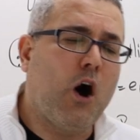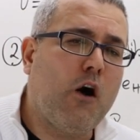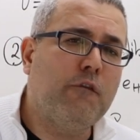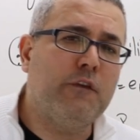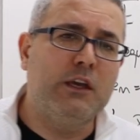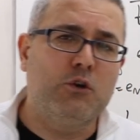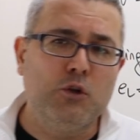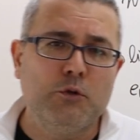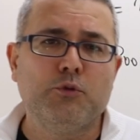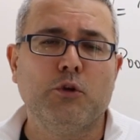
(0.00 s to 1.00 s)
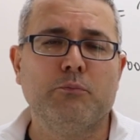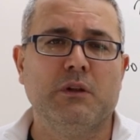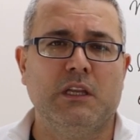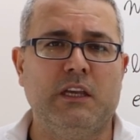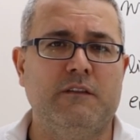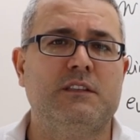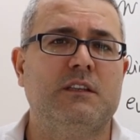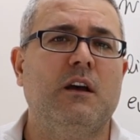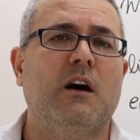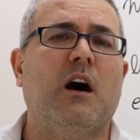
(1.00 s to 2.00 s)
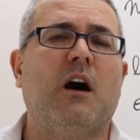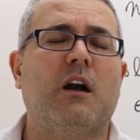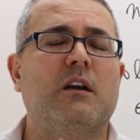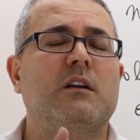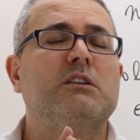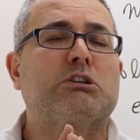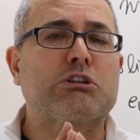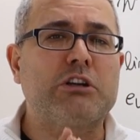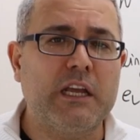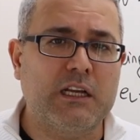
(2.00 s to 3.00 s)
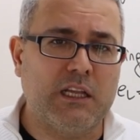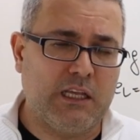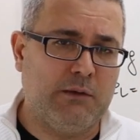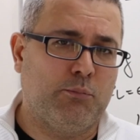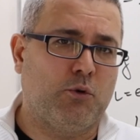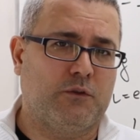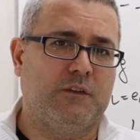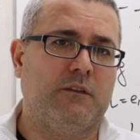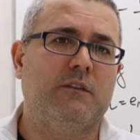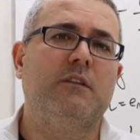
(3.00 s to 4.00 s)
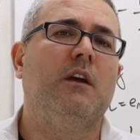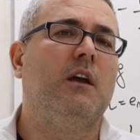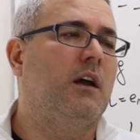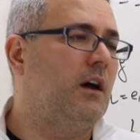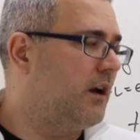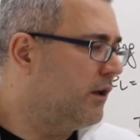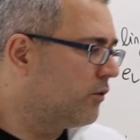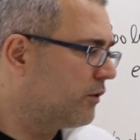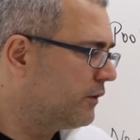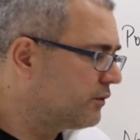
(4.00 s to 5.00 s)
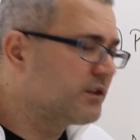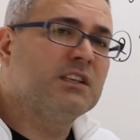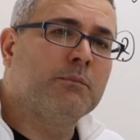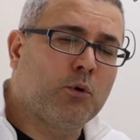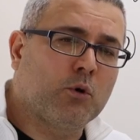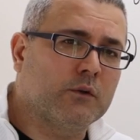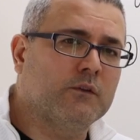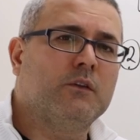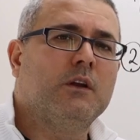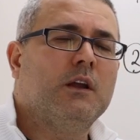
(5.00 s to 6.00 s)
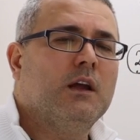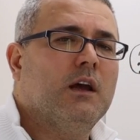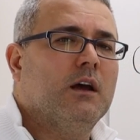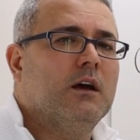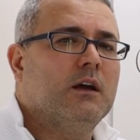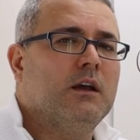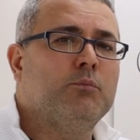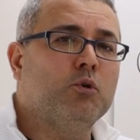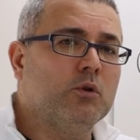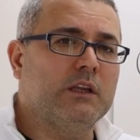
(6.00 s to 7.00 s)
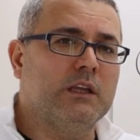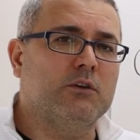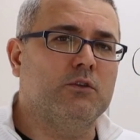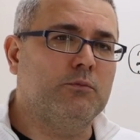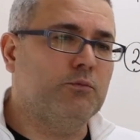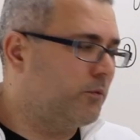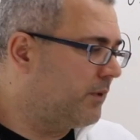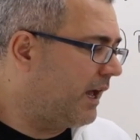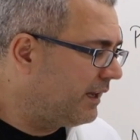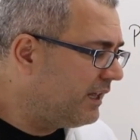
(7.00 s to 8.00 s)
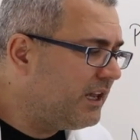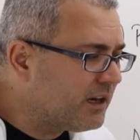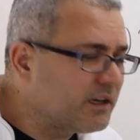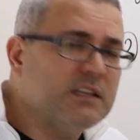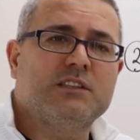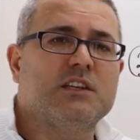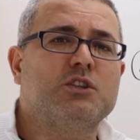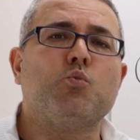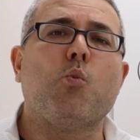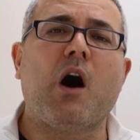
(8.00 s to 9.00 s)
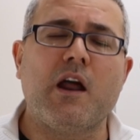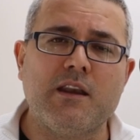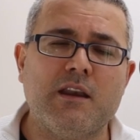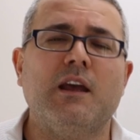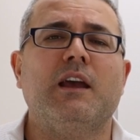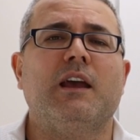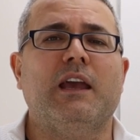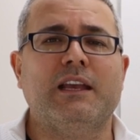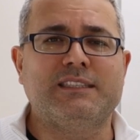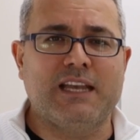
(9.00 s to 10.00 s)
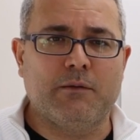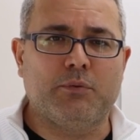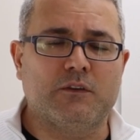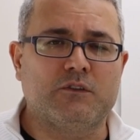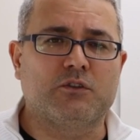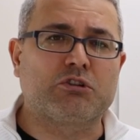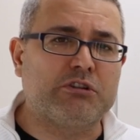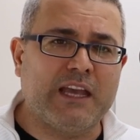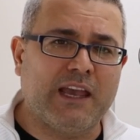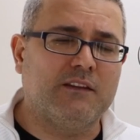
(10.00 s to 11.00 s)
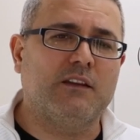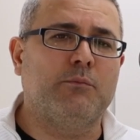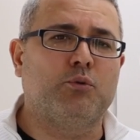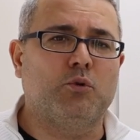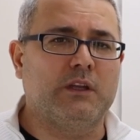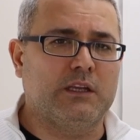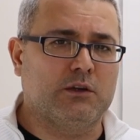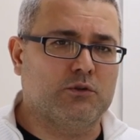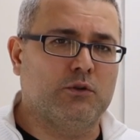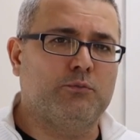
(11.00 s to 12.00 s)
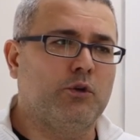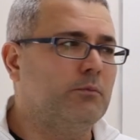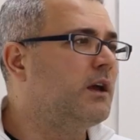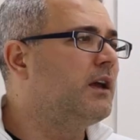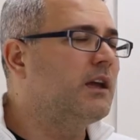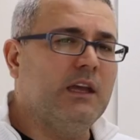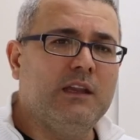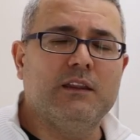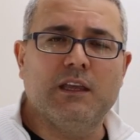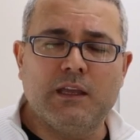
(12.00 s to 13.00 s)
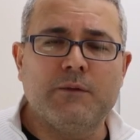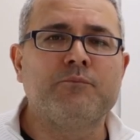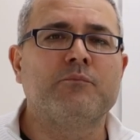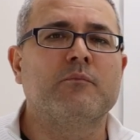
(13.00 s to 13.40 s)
off equilibrium beliefs are critically important in order to support a pooling equilibrium. And here is just one example to create a pooling equilibrium in the